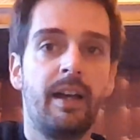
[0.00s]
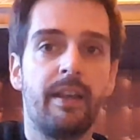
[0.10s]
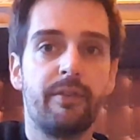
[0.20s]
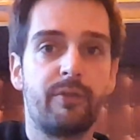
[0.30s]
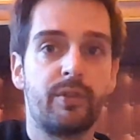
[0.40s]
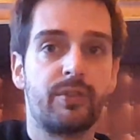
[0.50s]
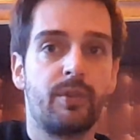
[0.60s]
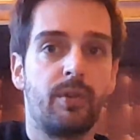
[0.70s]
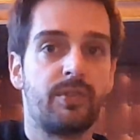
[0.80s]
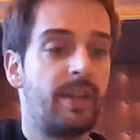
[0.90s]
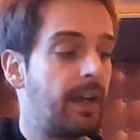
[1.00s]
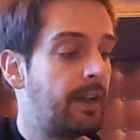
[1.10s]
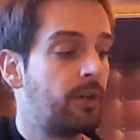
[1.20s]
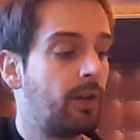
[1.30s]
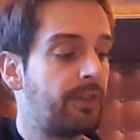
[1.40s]
and the first chord
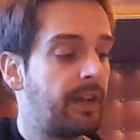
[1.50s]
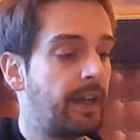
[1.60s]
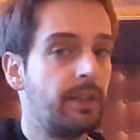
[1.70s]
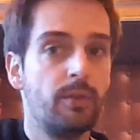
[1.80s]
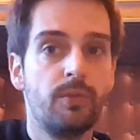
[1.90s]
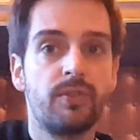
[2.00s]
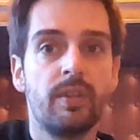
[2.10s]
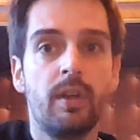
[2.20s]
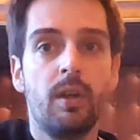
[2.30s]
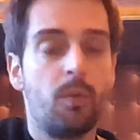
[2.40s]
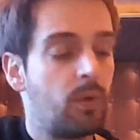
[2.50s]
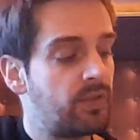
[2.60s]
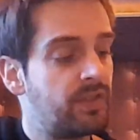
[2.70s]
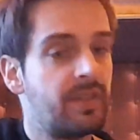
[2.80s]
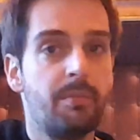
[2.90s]
that I used was
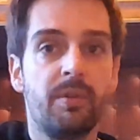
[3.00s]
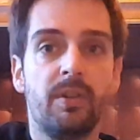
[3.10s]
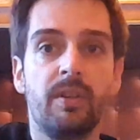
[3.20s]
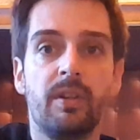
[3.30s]
a simple